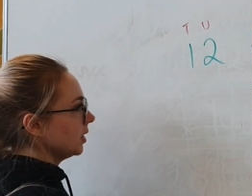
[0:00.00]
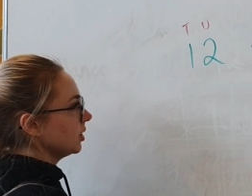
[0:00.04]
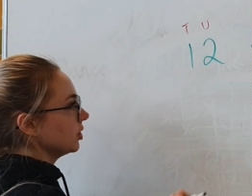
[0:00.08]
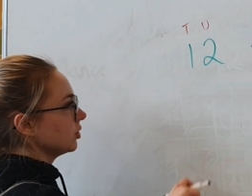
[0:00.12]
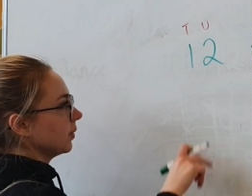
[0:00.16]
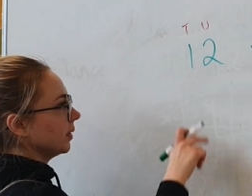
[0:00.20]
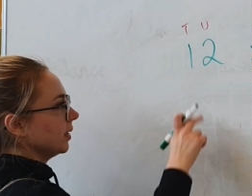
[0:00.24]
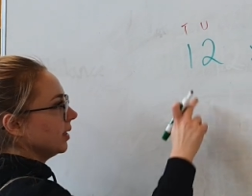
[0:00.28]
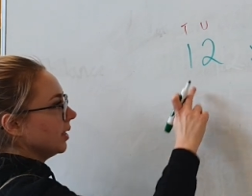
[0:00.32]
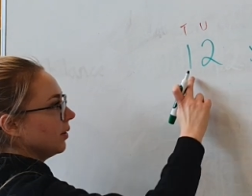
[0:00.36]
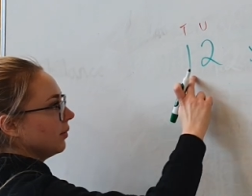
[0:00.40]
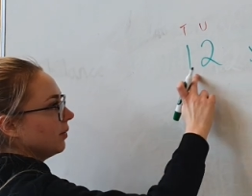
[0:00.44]

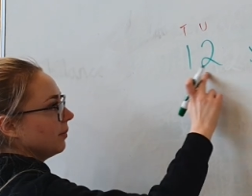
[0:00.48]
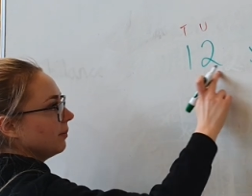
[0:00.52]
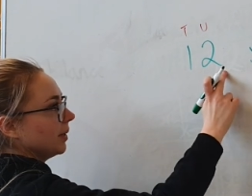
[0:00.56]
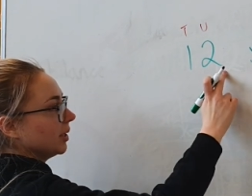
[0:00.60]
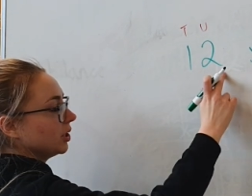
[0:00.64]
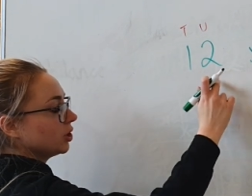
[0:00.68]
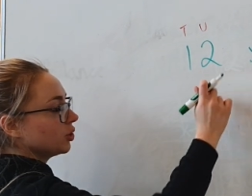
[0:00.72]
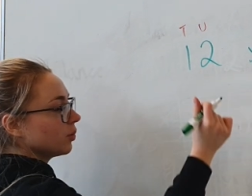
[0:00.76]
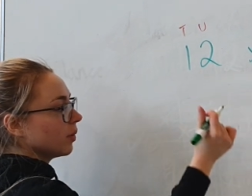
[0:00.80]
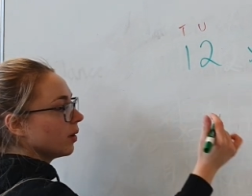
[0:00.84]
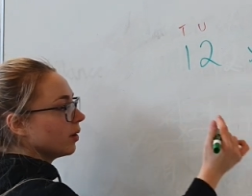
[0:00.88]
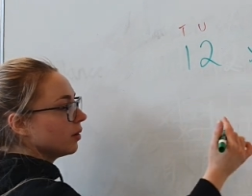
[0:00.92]
So I know in my
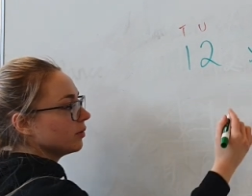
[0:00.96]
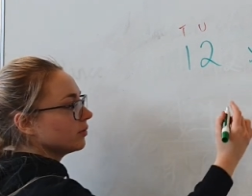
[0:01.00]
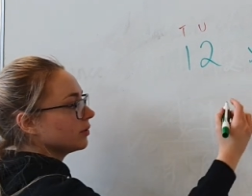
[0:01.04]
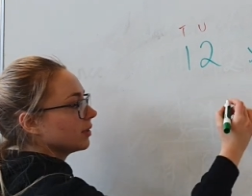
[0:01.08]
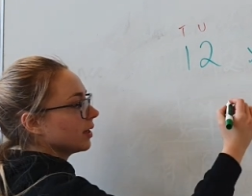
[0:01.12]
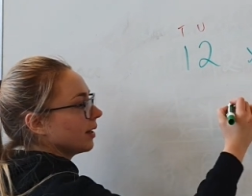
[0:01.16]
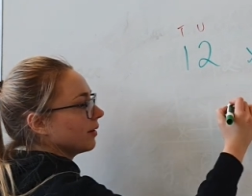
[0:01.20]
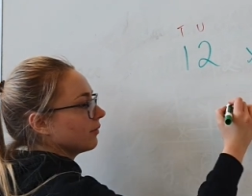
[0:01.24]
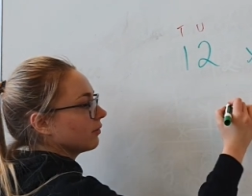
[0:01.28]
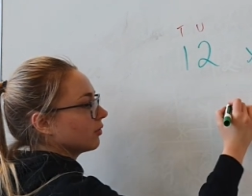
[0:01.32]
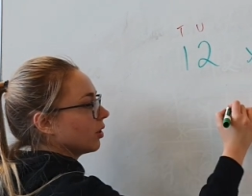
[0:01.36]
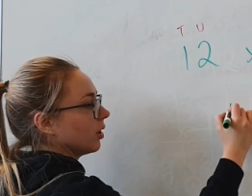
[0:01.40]
12s,
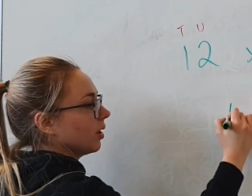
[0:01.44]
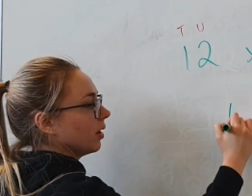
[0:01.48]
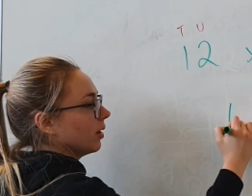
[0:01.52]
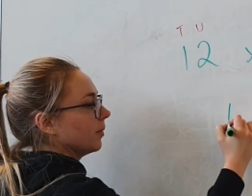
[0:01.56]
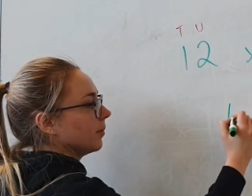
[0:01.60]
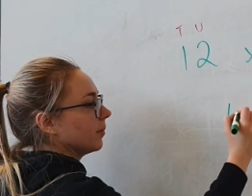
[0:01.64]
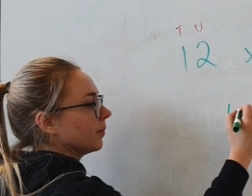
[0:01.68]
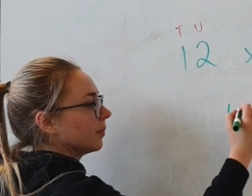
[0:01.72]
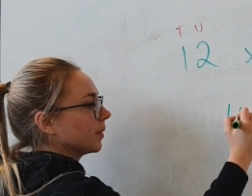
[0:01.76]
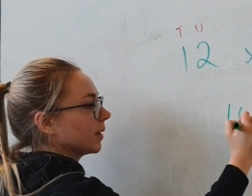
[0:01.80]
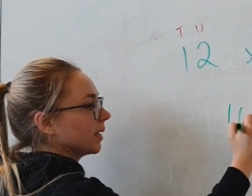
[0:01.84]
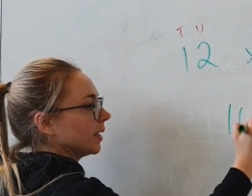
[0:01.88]
I've
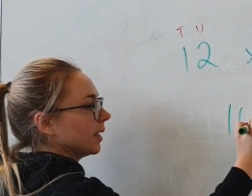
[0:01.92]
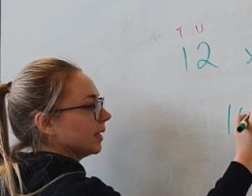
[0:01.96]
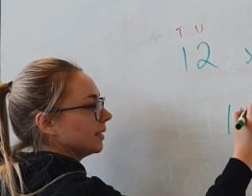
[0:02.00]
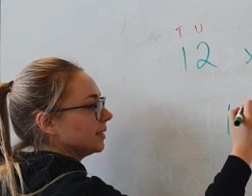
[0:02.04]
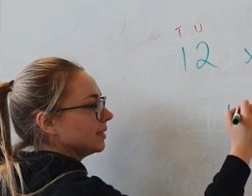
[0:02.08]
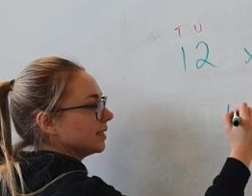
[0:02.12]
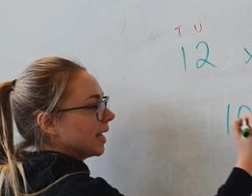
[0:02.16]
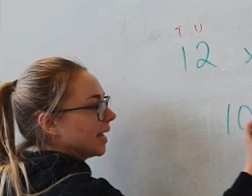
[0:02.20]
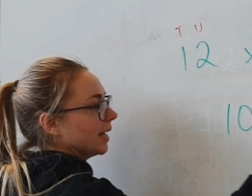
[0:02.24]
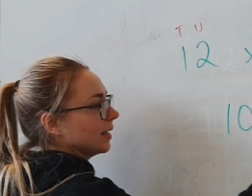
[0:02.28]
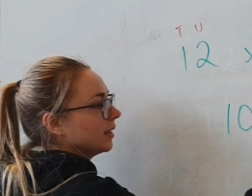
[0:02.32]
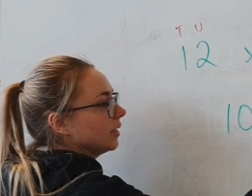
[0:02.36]
got a
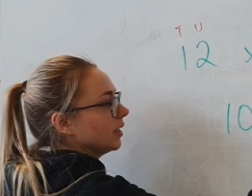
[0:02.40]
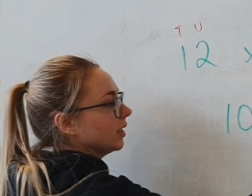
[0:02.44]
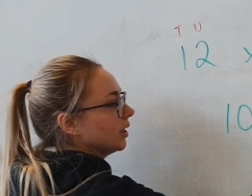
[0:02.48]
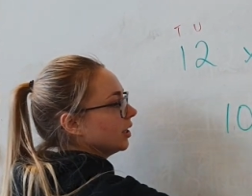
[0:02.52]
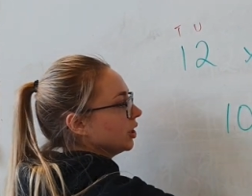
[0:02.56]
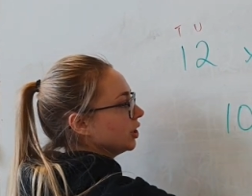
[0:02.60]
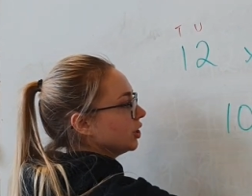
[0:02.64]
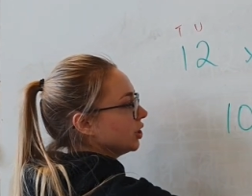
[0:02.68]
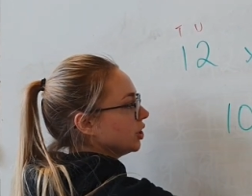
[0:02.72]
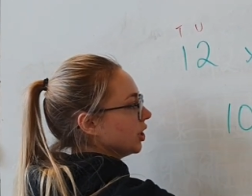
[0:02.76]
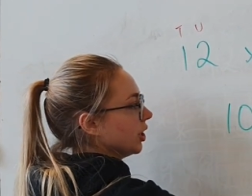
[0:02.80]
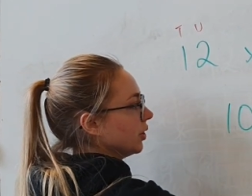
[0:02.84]
10 and
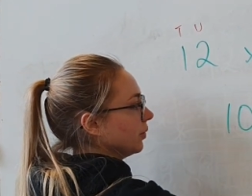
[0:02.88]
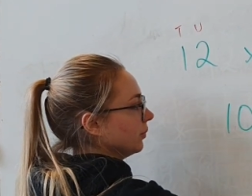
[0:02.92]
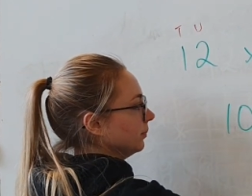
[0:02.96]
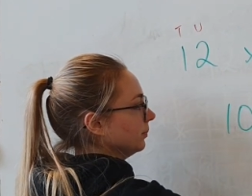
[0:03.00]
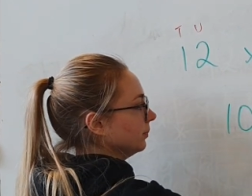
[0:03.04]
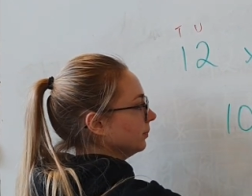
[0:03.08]
a 2.